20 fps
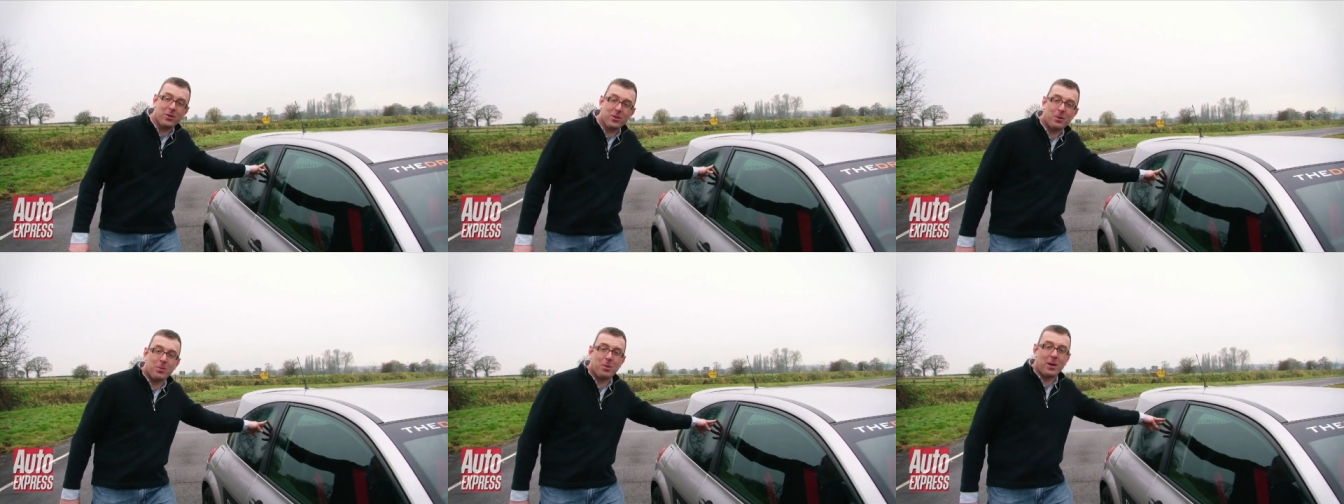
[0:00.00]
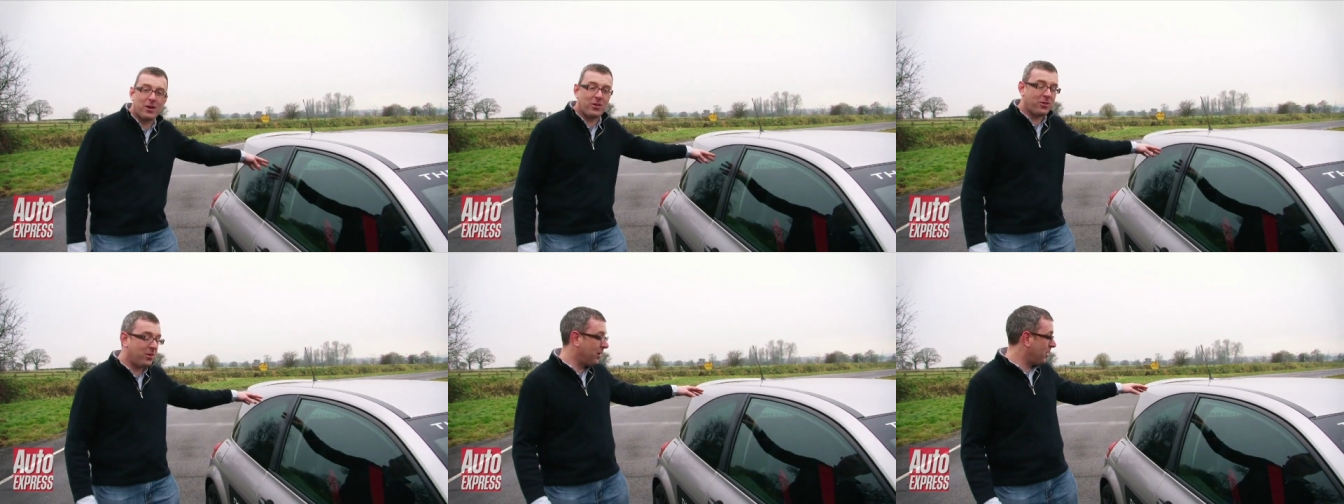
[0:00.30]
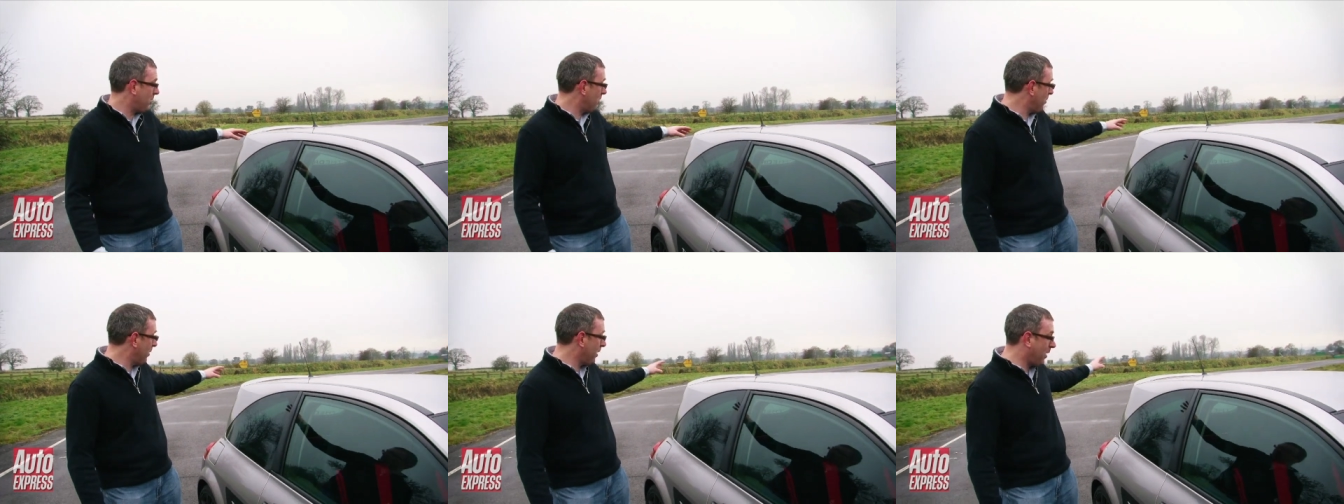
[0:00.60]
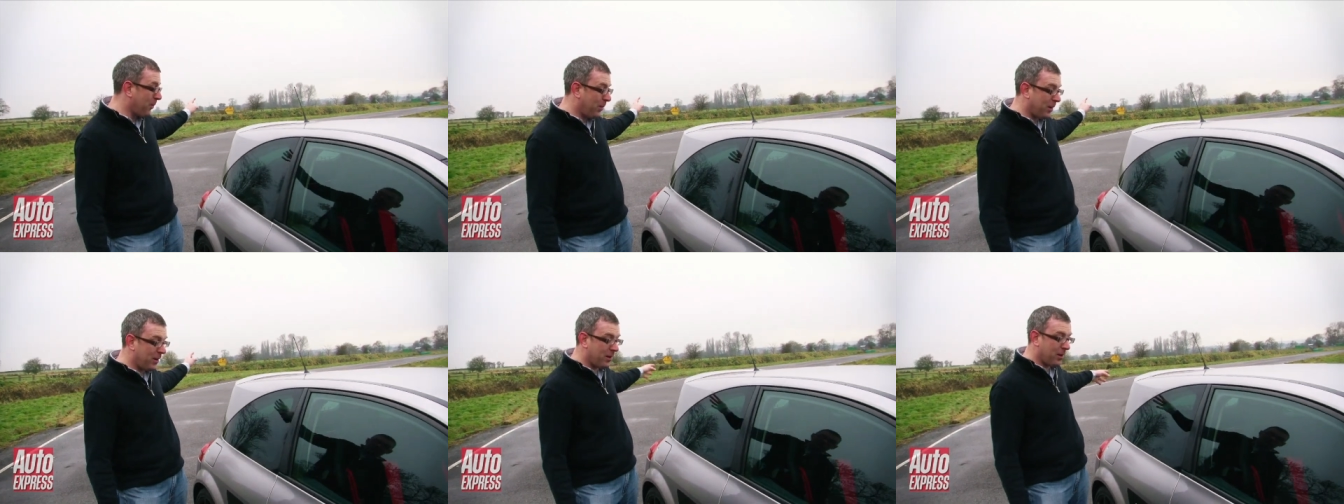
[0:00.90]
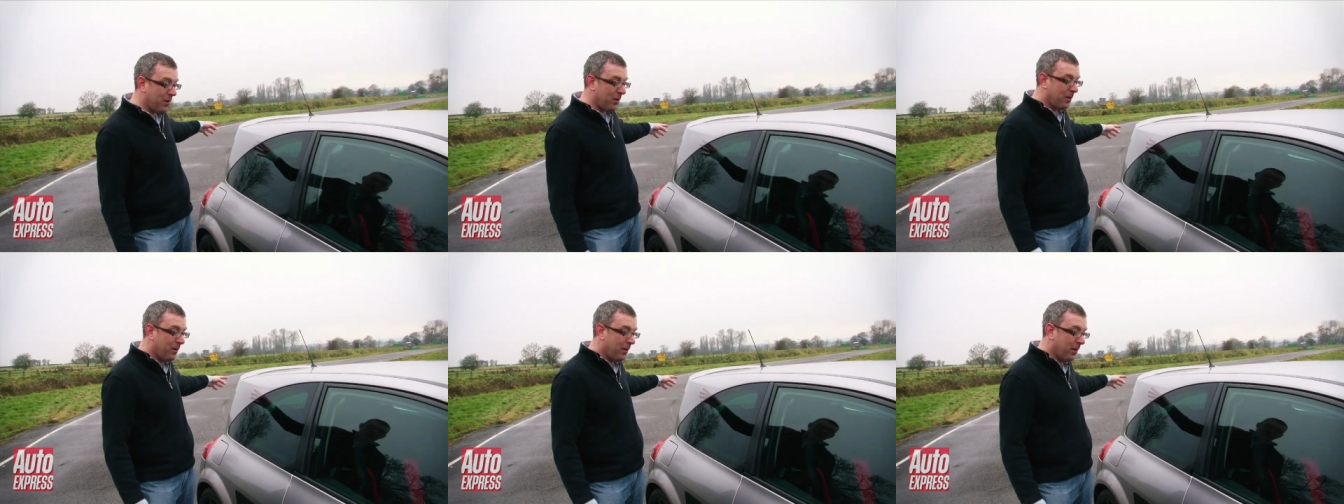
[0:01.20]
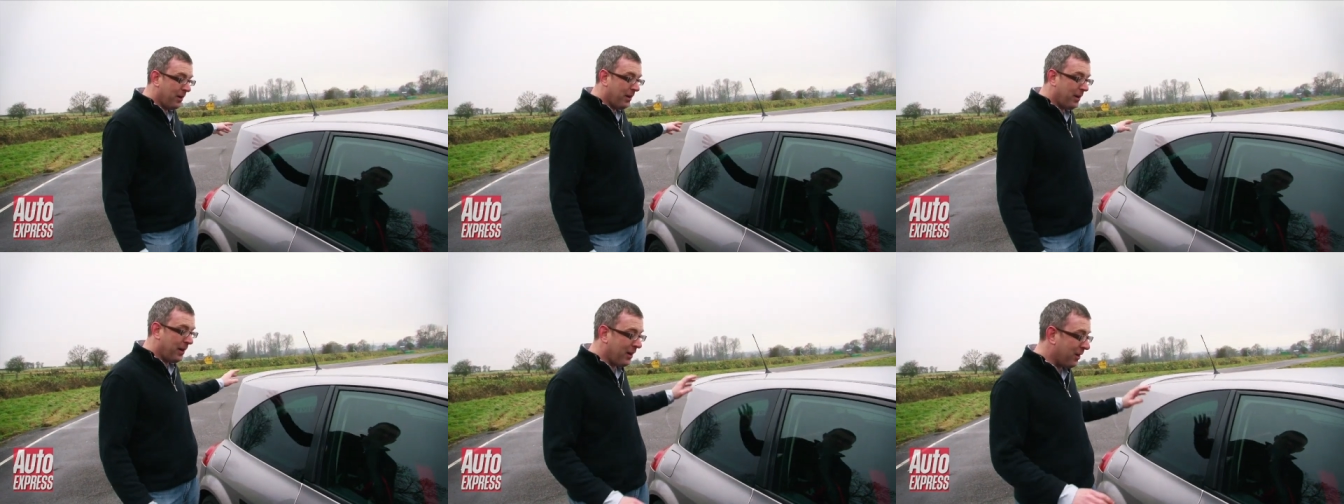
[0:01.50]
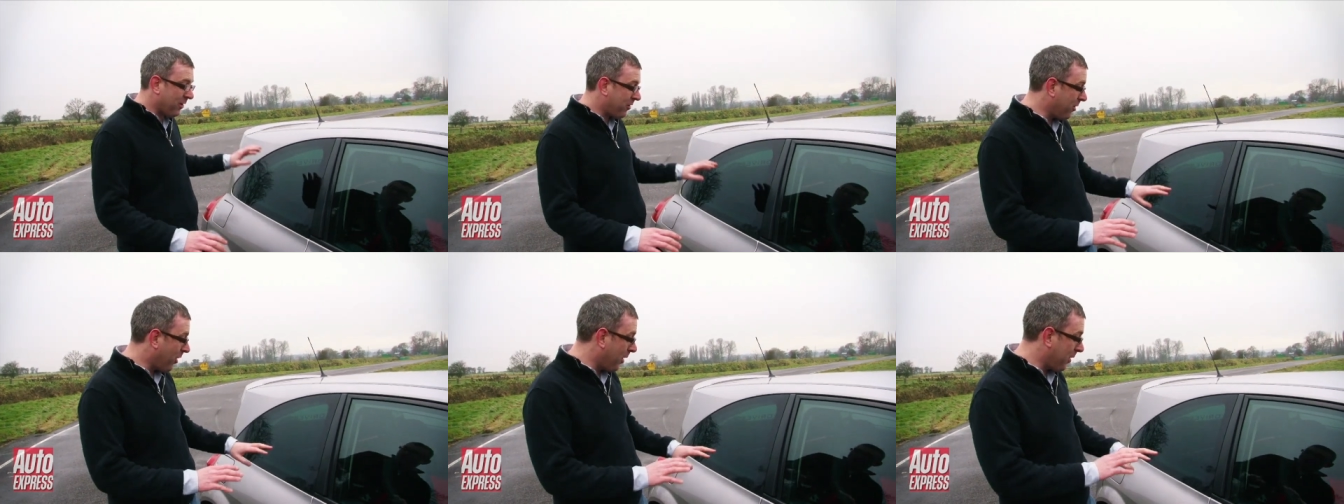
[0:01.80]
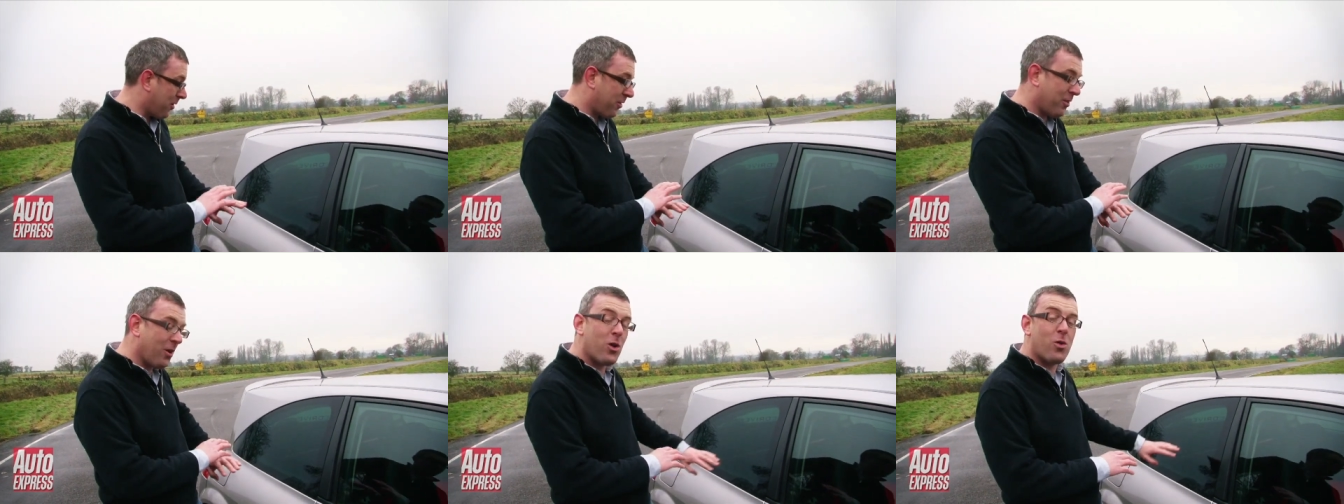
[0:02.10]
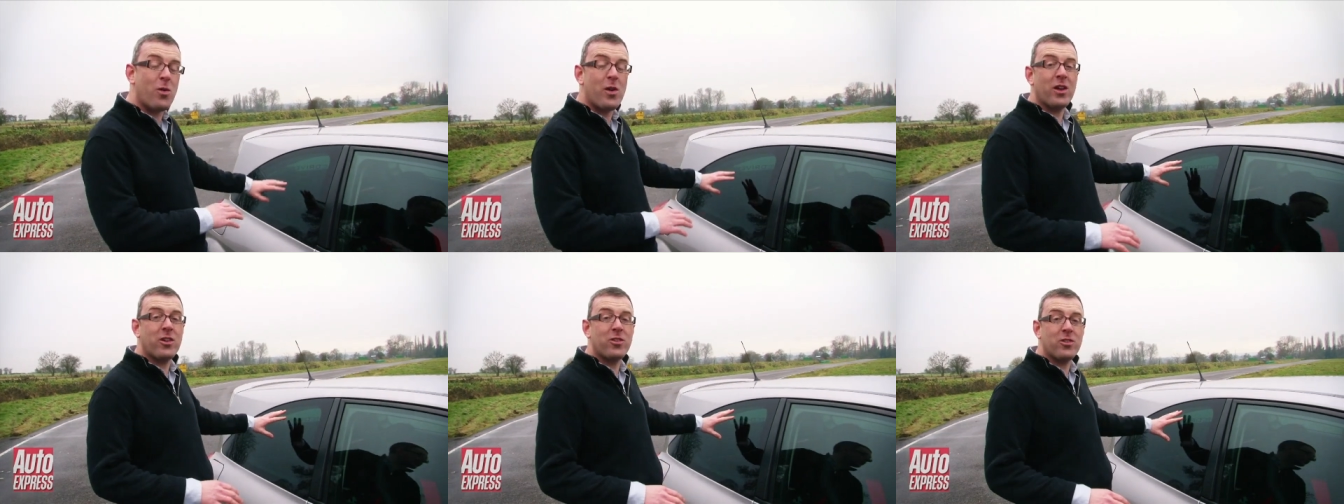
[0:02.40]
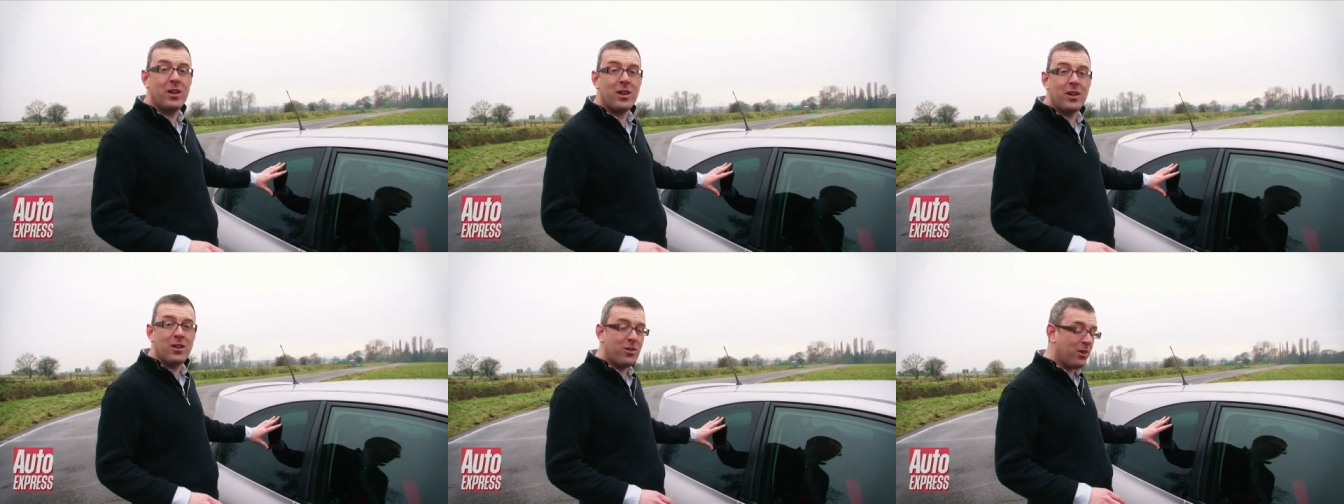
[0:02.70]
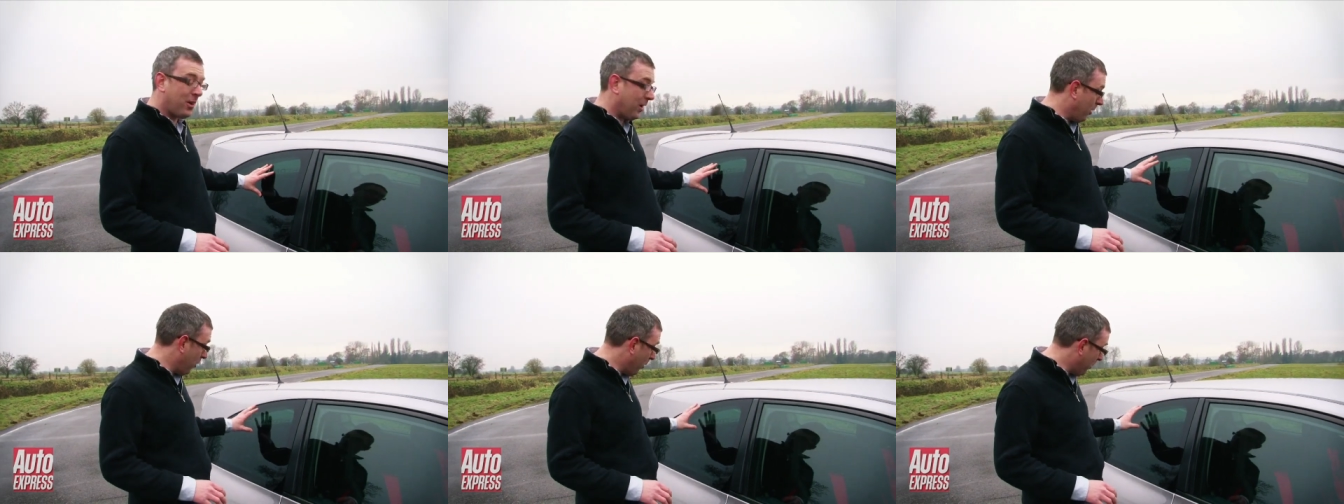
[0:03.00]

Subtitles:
and a plastic rear window. Inside there's no rear seats, you get an